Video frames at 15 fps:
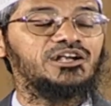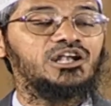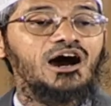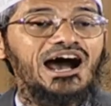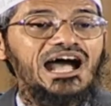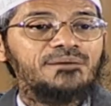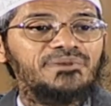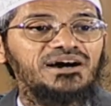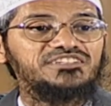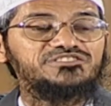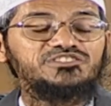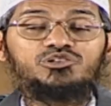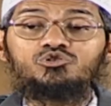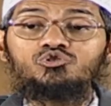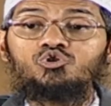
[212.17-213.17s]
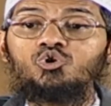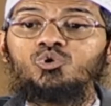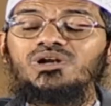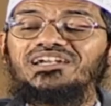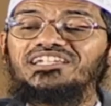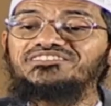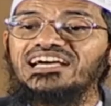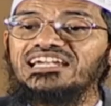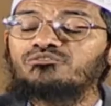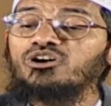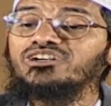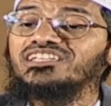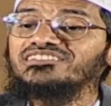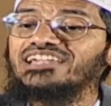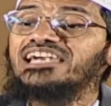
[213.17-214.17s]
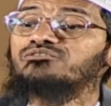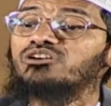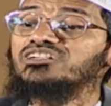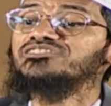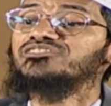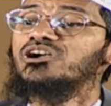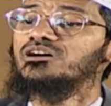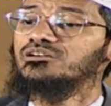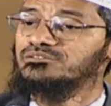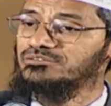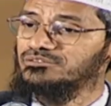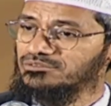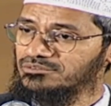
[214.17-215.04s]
Now, I am asking you, who will decide what is right, what is wrong?